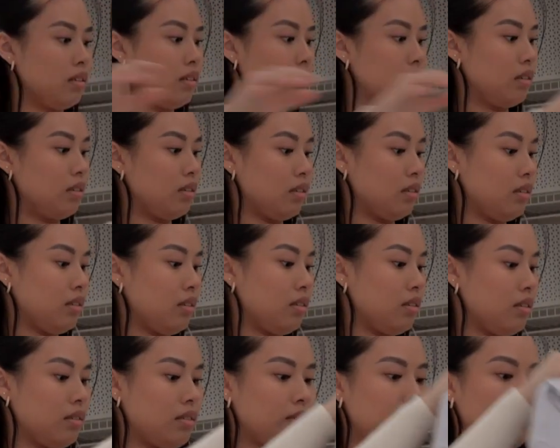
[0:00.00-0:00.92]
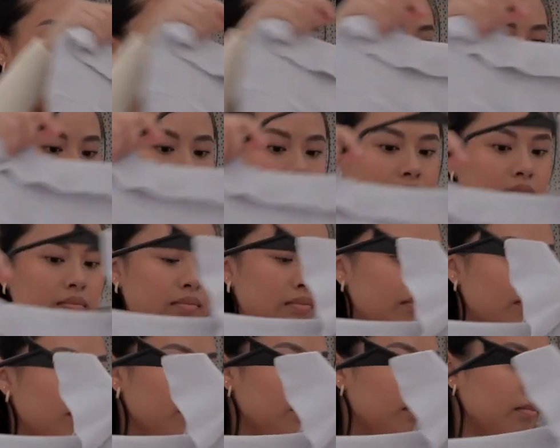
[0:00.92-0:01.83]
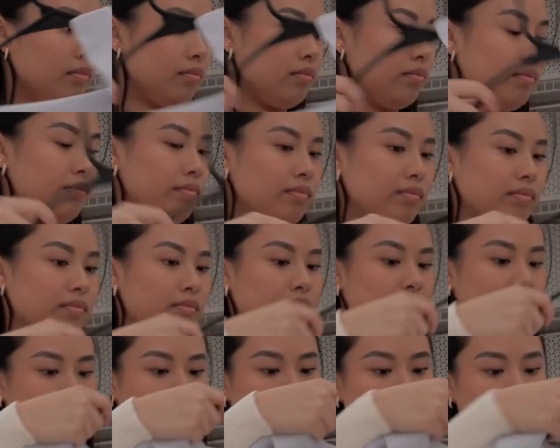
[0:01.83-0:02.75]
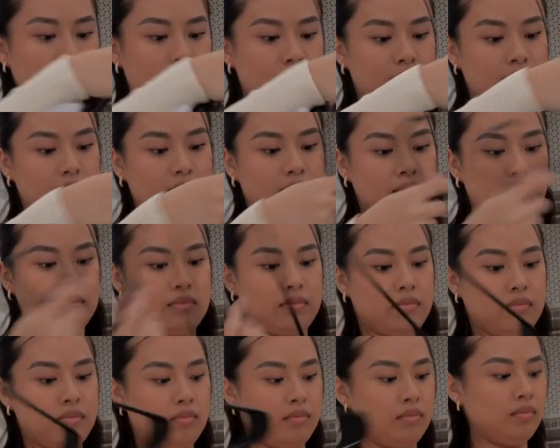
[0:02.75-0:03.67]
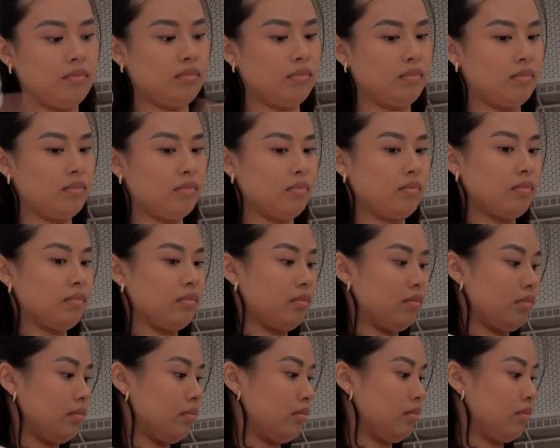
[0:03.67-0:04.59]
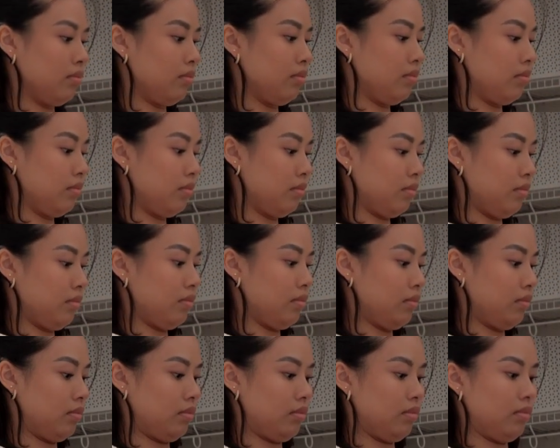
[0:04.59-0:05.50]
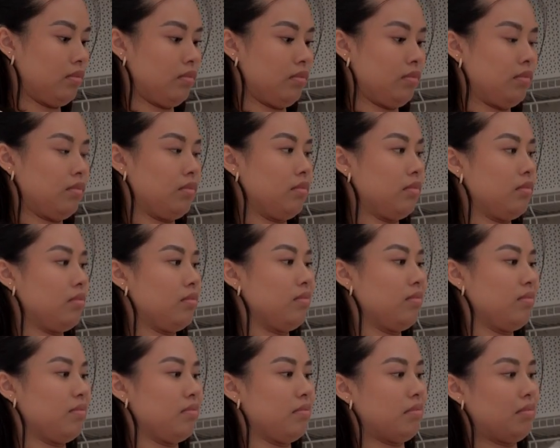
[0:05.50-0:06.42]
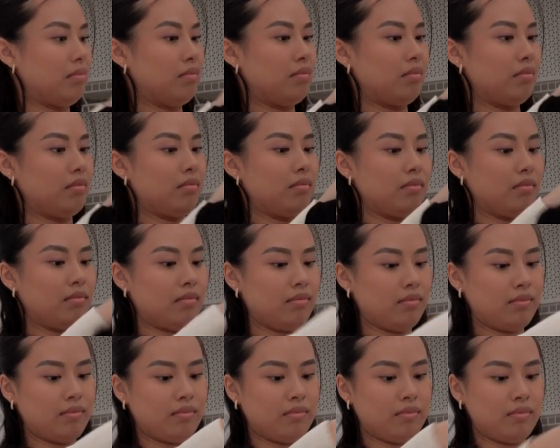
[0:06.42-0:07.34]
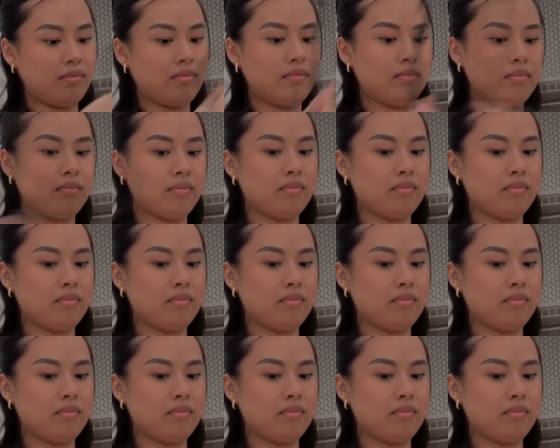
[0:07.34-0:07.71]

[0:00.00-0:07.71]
Nothing is said.